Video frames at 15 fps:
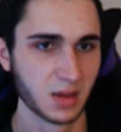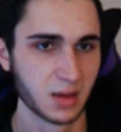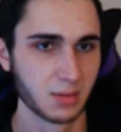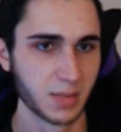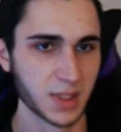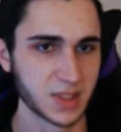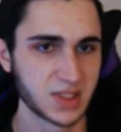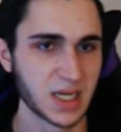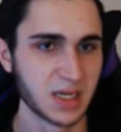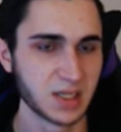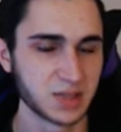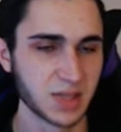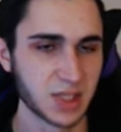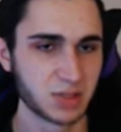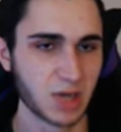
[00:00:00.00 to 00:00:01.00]
But
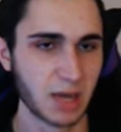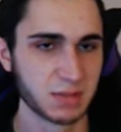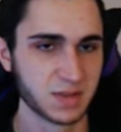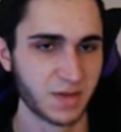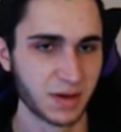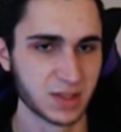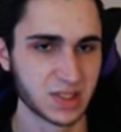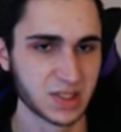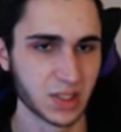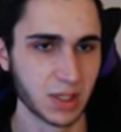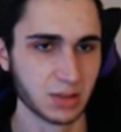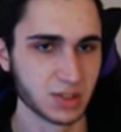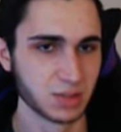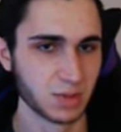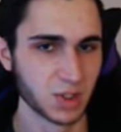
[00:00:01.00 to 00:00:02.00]
Sandy's ledge grab is very slow,
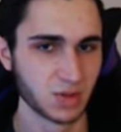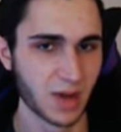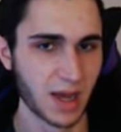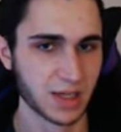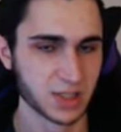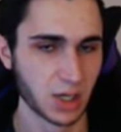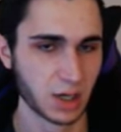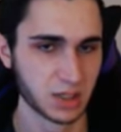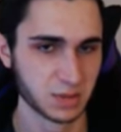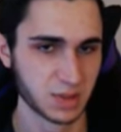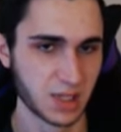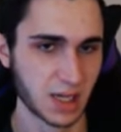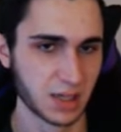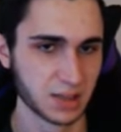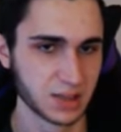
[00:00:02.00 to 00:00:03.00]
so we try as hard as we
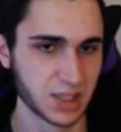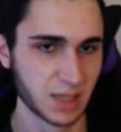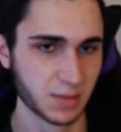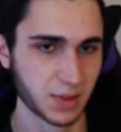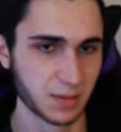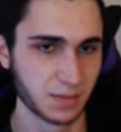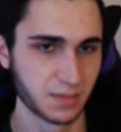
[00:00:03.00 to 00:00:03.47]
can to skip it.